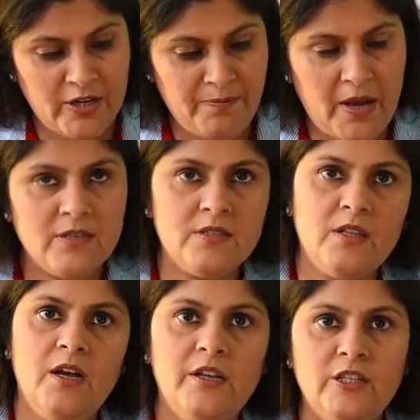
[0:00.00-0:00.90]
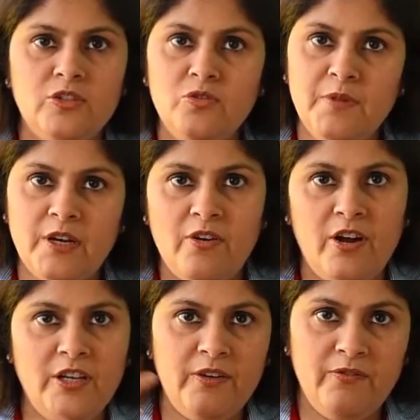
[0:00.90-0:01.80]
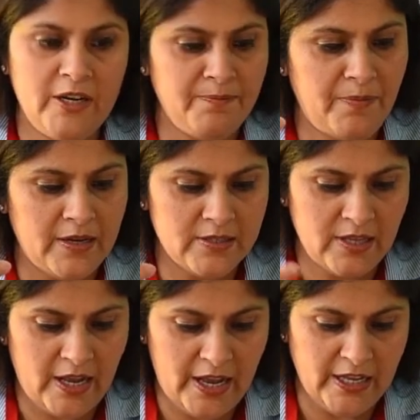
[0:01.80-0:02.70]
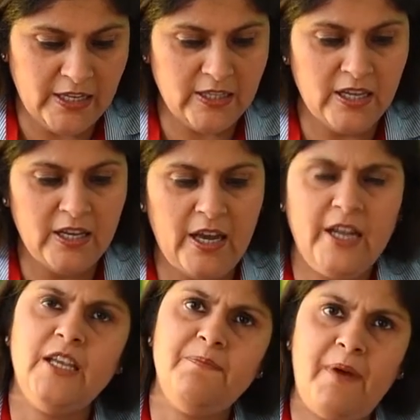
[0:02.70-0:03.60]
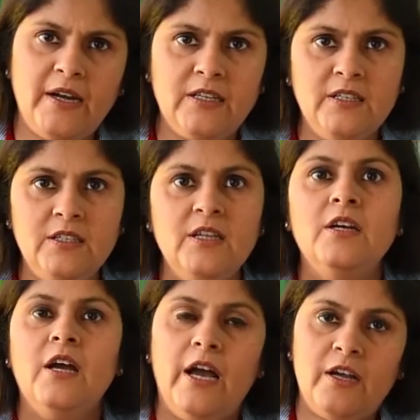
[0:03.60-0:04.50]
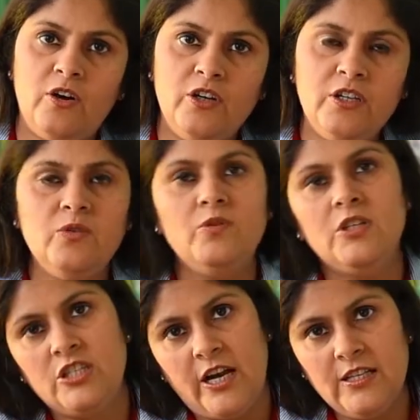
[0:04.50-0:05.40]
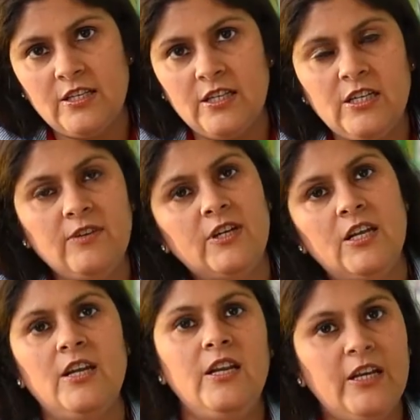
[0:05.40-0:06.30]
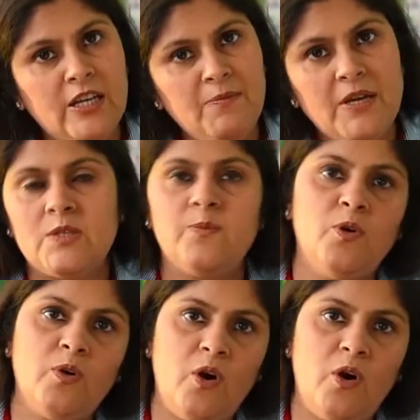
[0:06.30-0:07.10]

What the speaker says: pasta, or two macaroni, one pasta, anything, any pattern according to the child creativity. Let him explore